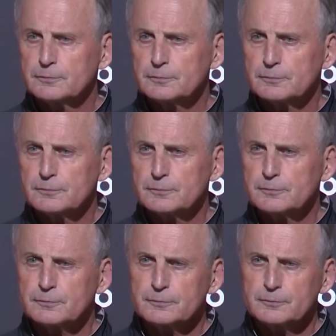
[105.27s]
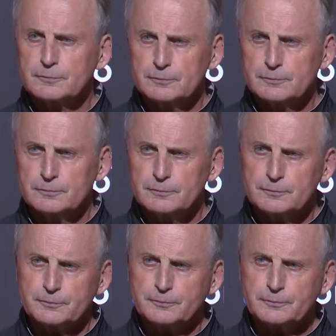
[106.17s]
Rick, how's this team different
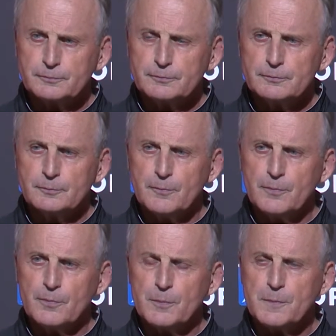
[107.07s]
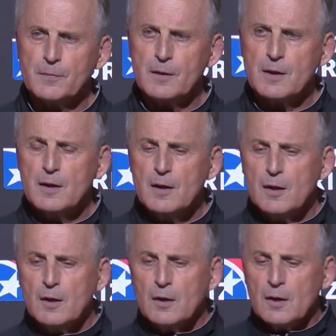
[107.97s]
than than a year ago?
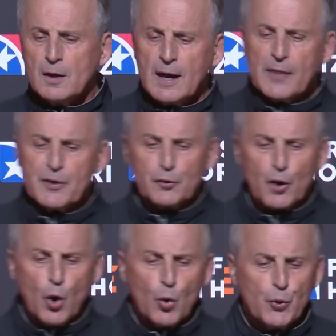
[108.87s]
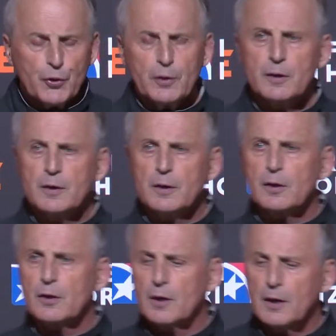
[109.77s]
I think they're older.
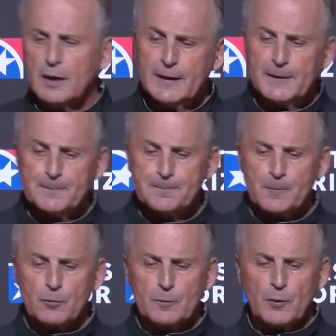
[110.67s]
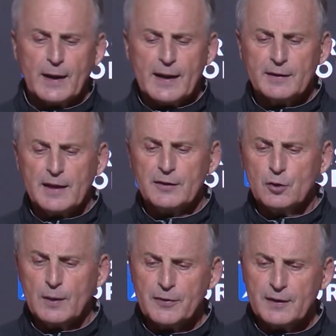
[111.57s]
Uh, Grant, I, I,
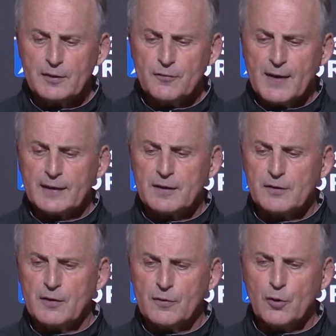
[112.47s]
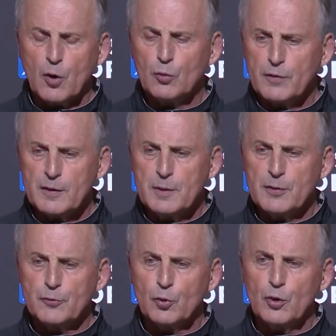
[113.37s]
do. I think the fact that they're, they're older, they've
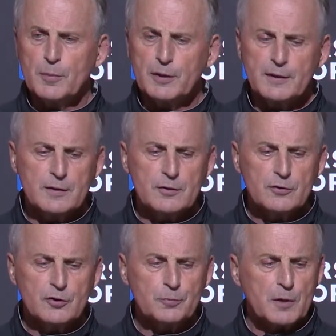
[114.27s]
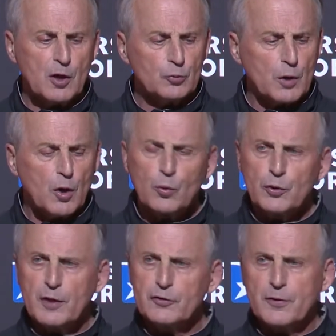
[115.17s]
been through it. But just because we're
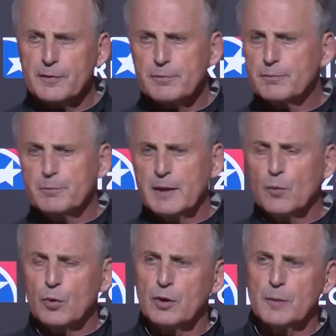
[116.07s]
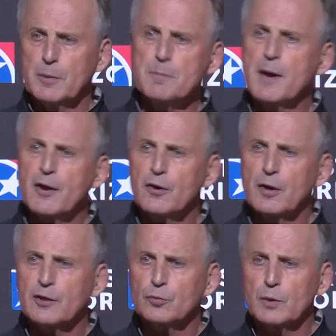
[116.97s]
older doesn't mean we're going to be better
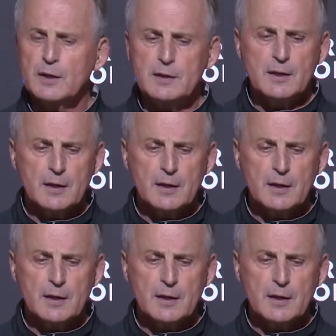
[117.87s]
unless we